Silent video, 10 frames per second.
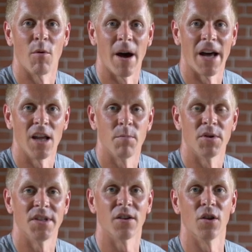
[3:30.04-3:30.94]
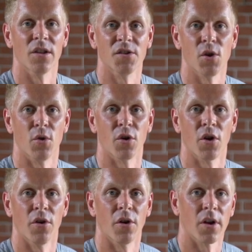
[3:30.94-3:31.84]
body, particularly the shoulder
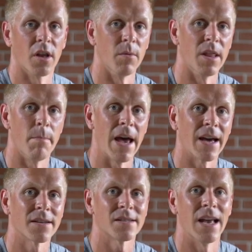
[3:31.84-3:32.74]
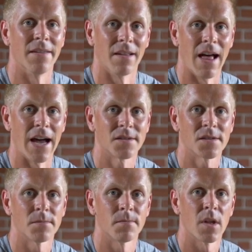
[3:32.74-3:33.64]
girdle, are going to be the pecs and the
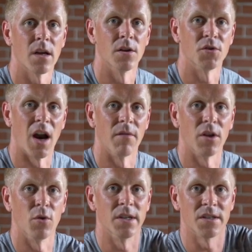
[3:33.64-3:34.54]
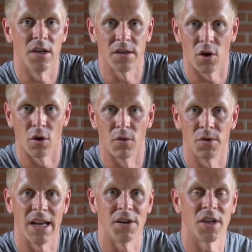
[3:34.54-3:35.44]
lats, driving you into internal
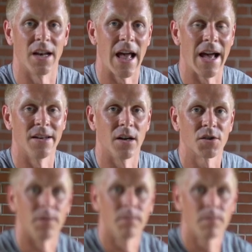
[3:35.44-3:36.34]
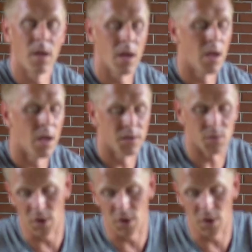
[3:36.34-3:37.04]
rotation and adduction. So we